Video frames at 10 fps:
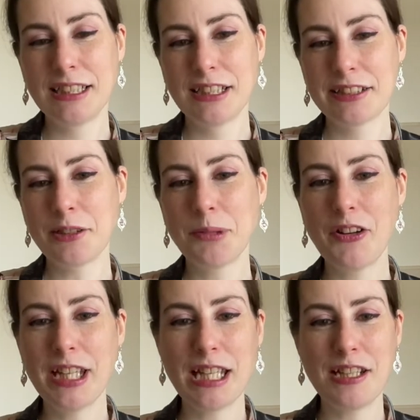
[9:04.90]
So I'm
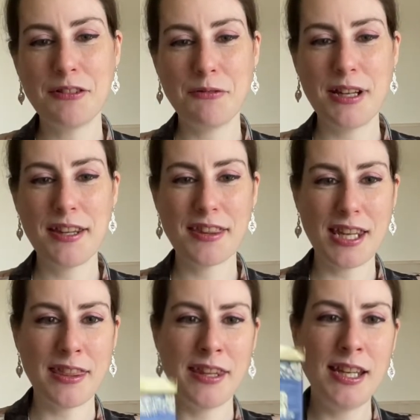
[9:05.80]
going in
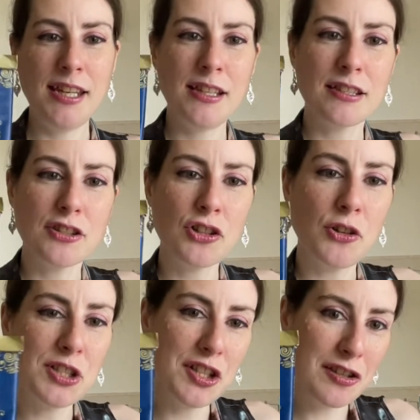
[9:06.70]
with the
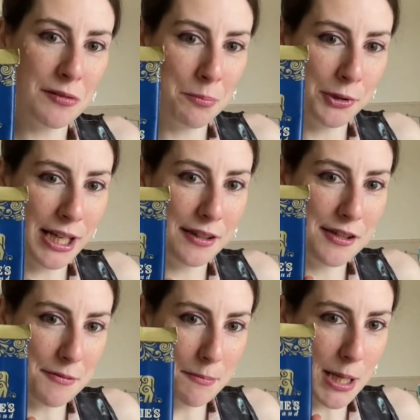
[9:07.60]
Scottish
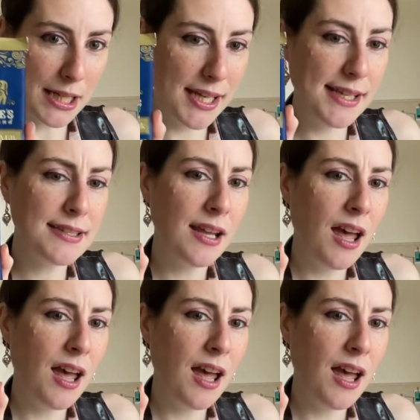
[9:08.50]
brand Mackies.